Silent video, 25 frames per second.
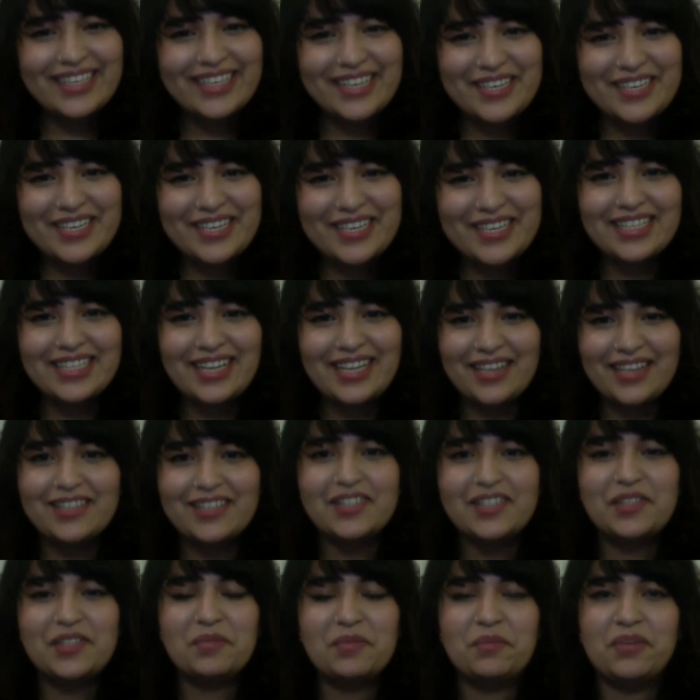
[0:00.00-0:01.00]
into
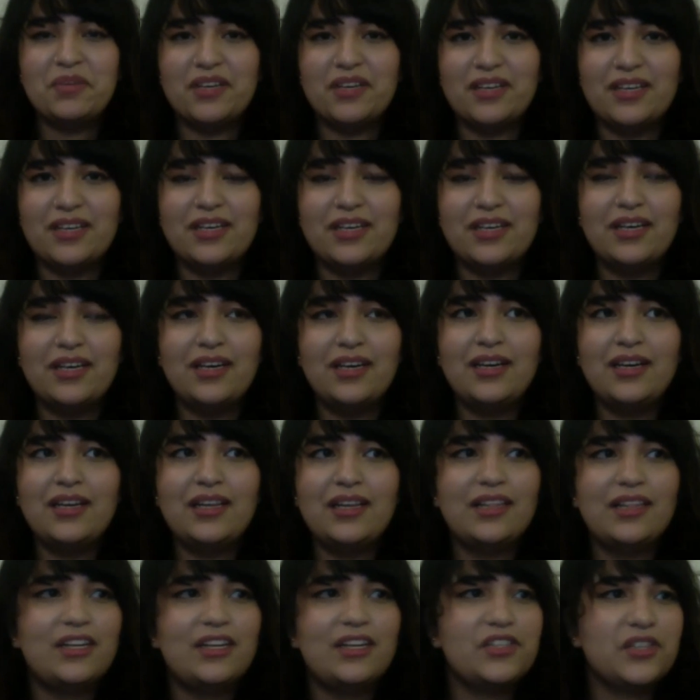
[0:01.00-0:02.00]
into glass.
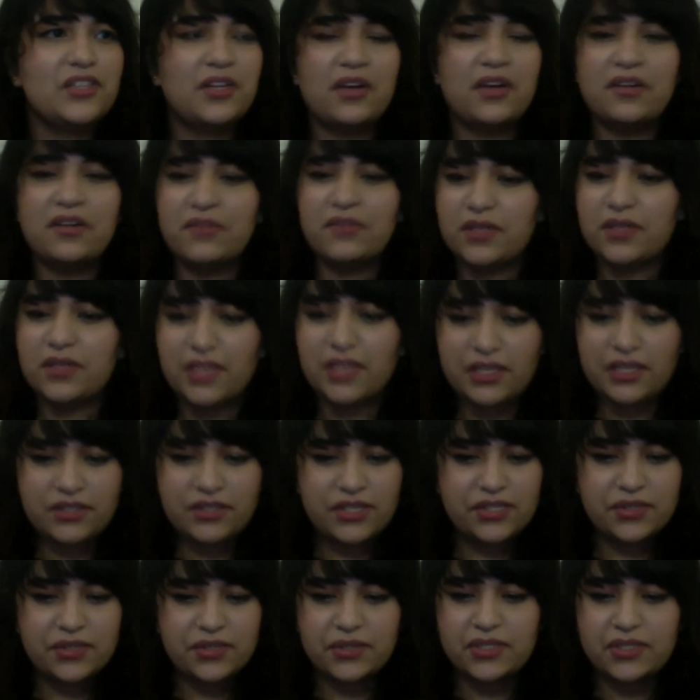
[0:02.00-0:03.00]
But there's a lot of
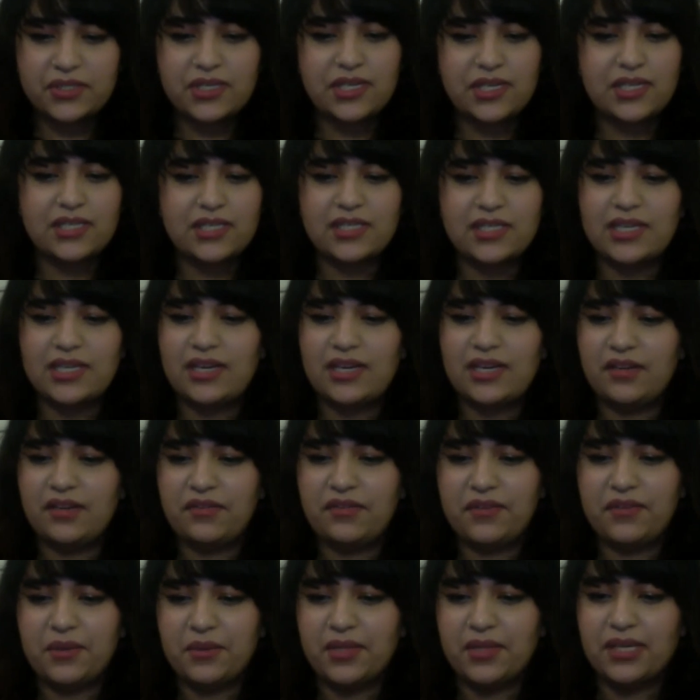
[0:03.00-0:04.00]
online
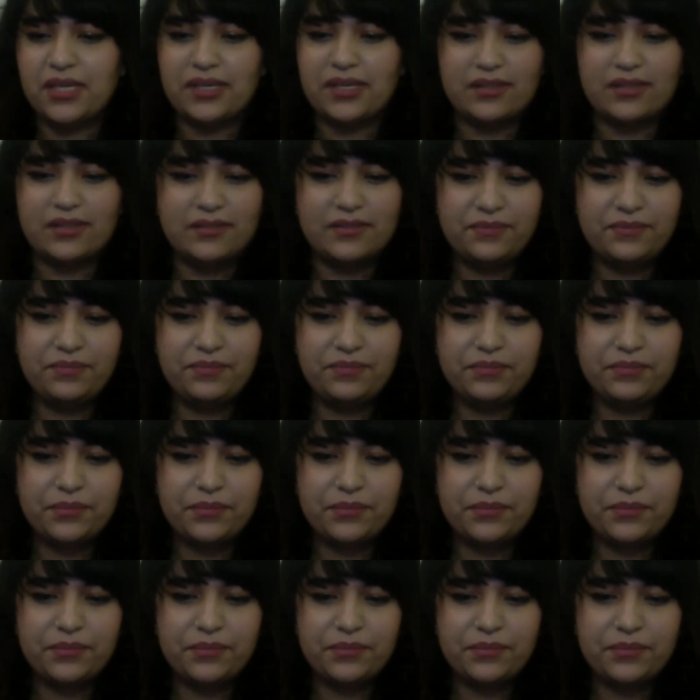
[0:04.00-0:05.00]
resources, and if you like,
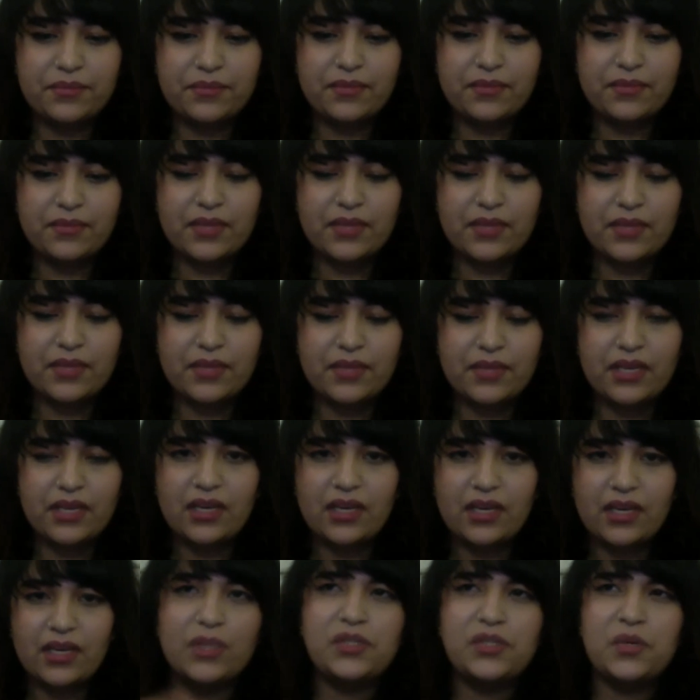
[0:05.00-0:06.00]

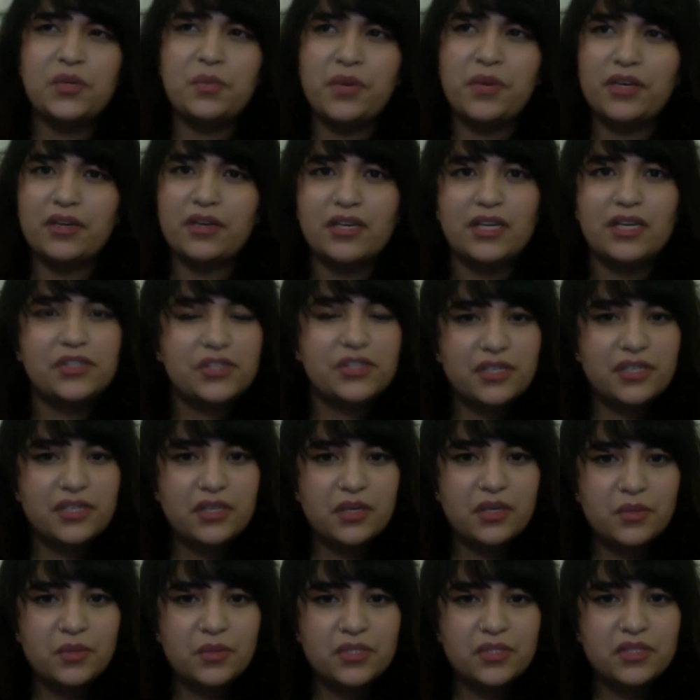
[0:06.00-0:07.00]
once you make a
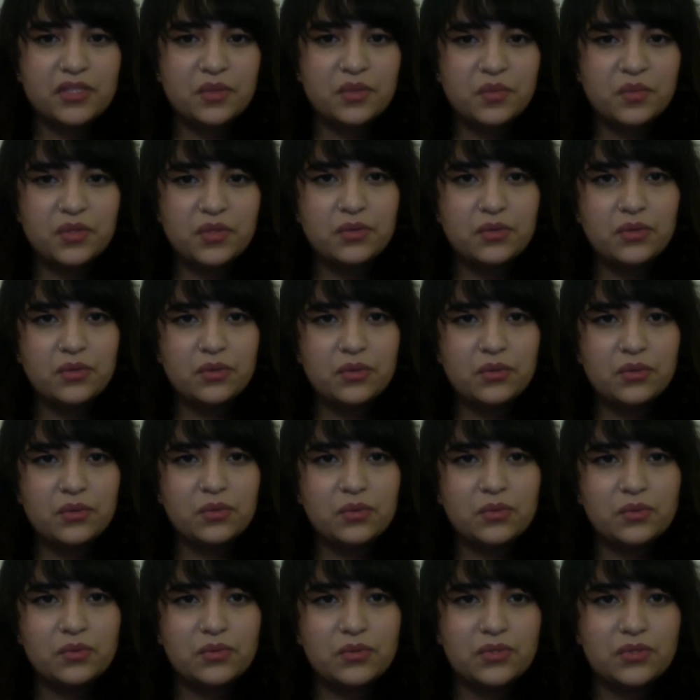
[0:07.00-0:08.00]
connection, I think with
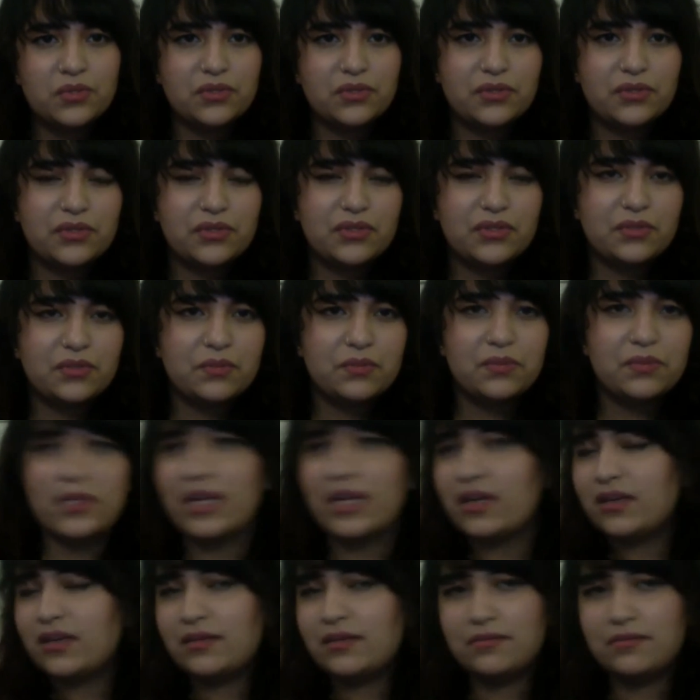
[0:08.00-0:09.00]
someone
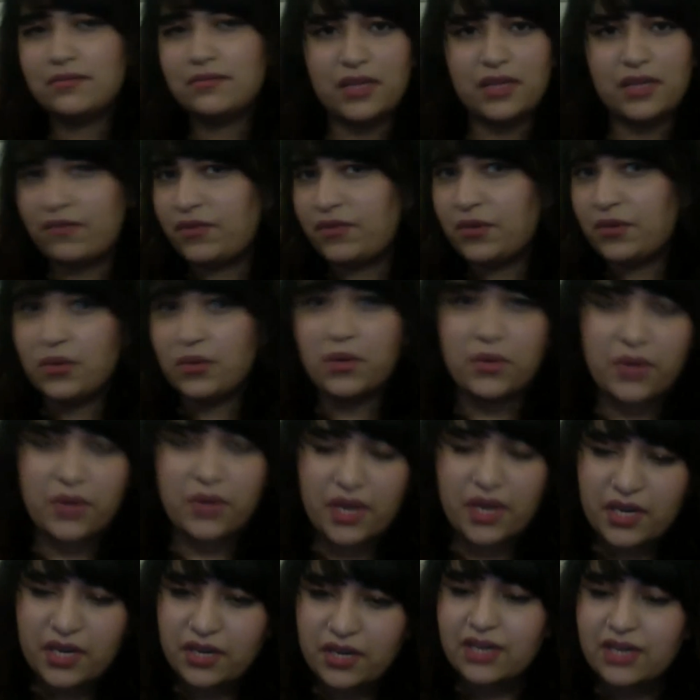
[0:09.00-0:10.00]
who's like, if
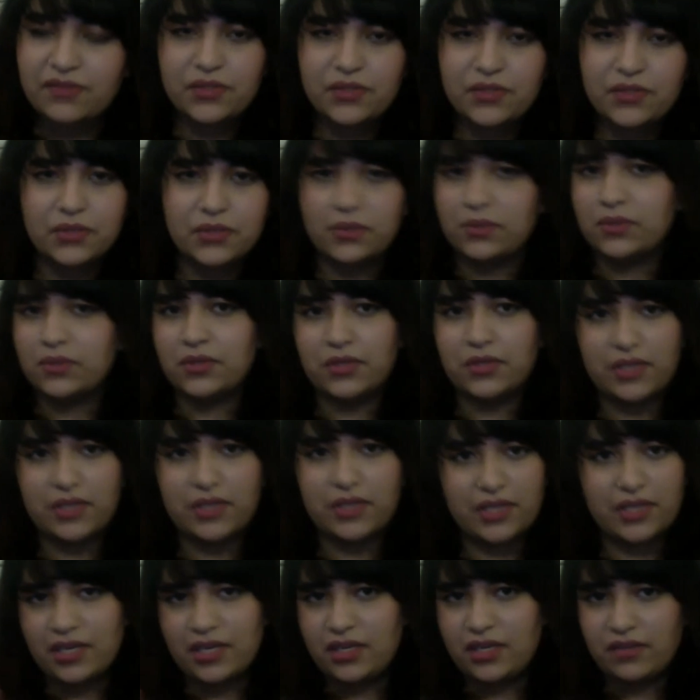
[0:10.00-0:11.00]
you go to any craft
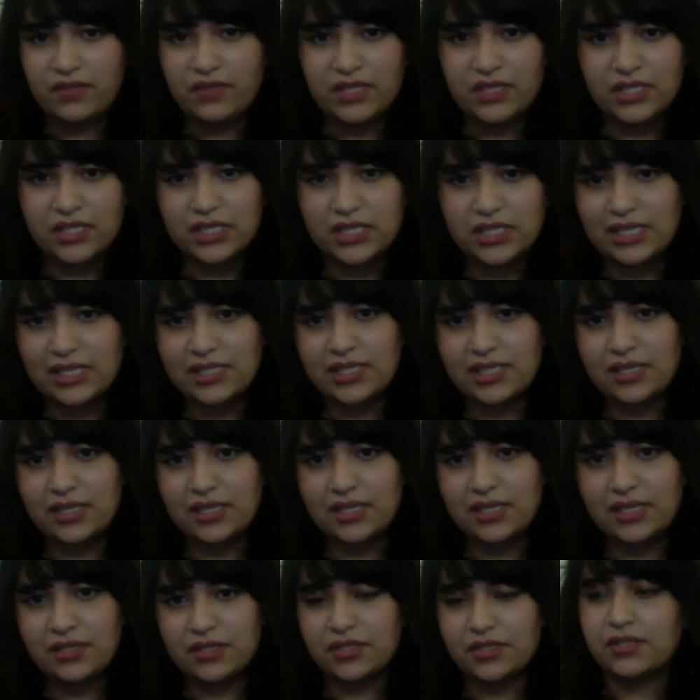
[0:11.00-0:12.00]
school or any of these
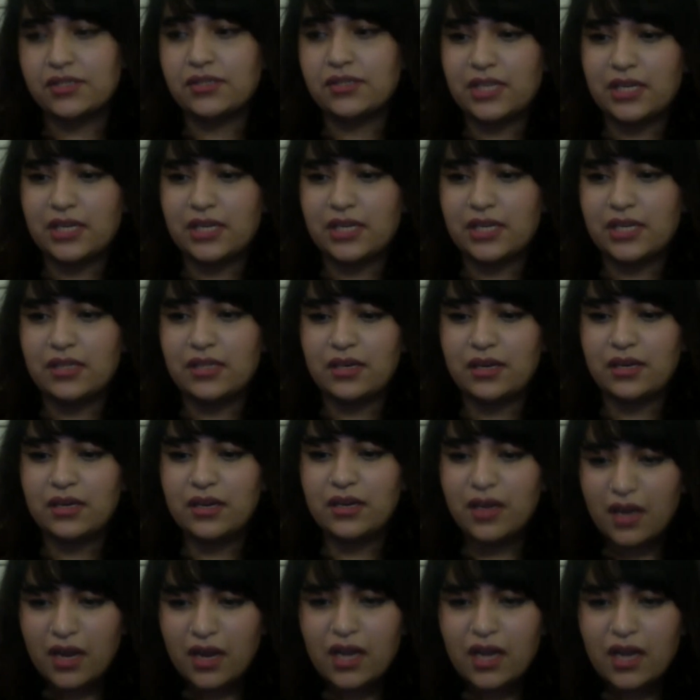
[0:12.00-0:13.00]
glass centers, I
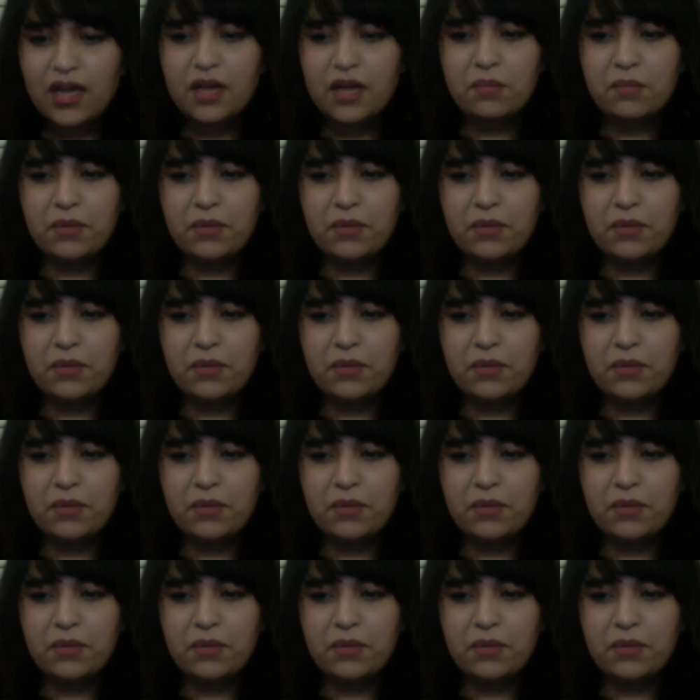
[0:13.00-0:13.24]
think